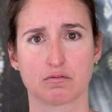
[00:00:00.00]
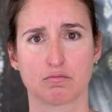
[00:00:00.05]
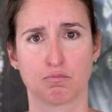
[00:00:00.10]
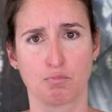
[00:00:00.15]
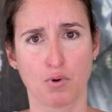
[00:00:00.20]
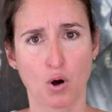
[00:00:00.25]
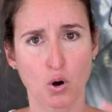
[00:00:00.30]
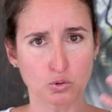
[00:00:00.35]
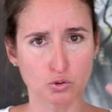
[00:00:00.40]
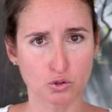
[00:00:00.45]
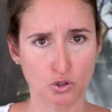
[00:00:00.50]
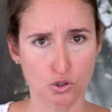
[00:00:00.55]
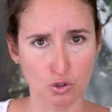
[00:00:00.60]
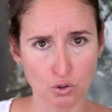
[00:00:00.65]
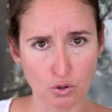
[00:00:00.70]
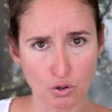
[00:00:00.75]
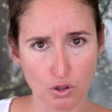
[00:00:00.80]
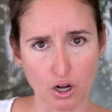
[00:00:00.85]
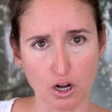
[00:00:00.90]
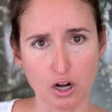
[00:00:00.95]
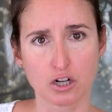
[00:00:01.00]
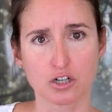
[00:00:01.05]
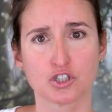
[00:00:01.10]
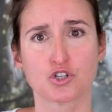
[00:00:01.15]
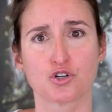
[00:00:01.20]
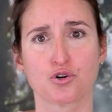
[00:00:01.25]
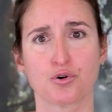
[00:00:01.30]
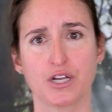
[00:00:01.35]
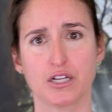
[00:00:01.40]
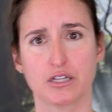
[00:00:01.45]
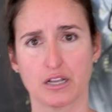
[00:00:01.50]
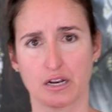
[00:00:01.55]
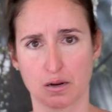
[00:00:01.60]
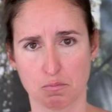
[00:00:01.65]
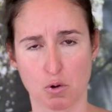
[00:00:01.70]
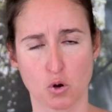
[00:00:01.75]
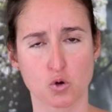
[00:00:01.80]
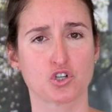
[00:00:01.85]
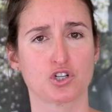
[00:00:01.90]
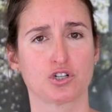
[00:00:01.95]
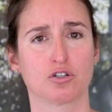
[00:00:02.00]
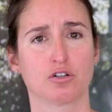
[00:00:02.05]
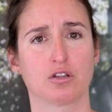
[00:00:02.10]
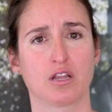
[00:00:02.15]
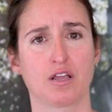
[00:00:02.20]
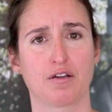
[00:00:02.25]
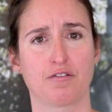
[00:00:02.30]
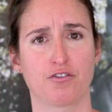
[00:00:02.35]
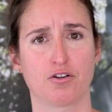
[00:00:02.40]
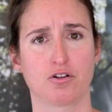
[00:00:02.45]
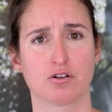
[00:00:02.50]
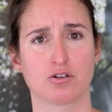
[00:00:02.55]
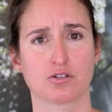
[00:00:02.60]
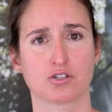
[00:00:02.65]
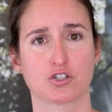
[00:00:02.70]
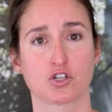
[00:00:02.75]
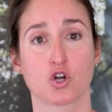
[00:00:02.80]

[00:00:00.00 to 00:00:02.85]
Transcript: both to the concrete and emotional levels?